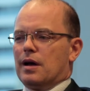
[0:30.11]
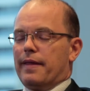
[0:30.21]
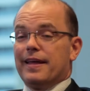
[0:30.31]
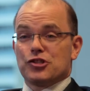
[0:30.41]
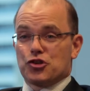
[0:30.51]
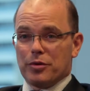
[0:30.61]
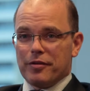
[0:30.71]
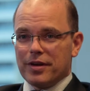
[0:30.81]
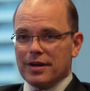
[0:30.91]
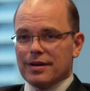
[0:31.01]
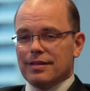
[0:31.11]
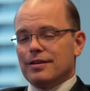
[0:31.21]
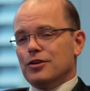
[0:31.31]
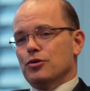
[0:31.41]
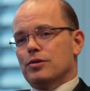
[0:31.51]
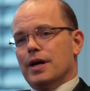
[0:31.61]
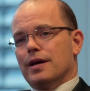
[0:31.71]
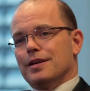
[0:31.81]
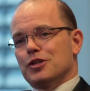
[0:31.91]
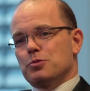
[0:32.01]
And that's terrific in that you
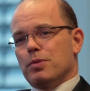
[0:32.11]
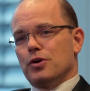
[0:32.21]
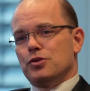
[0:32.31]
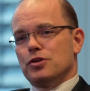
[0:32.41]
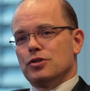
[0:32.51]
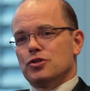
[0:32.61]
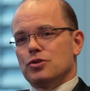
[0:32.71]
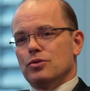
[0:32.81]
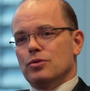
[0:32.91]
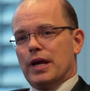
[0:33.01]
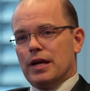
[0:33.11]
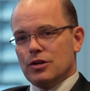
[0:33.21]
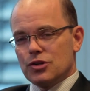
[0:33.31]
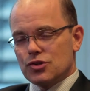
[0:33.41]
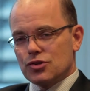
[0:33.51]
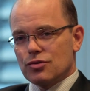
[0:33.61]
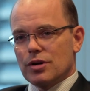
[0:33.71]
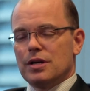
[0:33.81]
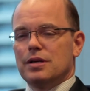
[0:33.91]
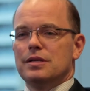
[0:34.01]
get exposure to
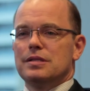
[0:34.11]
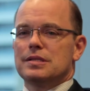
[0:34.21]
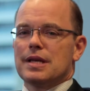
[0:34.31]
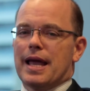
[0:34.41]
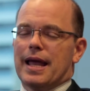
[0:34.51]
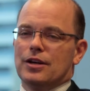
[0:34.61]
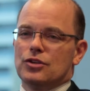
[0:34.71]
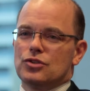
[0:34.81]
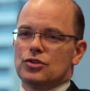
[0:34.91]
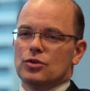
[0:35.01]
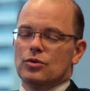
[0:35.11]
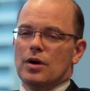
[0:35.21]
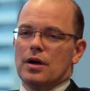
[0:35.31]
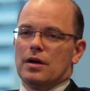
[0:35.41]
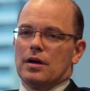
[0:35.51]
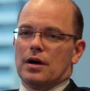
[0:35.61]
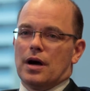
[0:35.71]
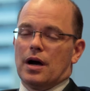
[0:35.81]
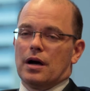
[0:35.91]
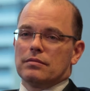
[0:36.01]
industries and to
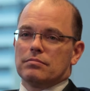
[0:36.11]
uh,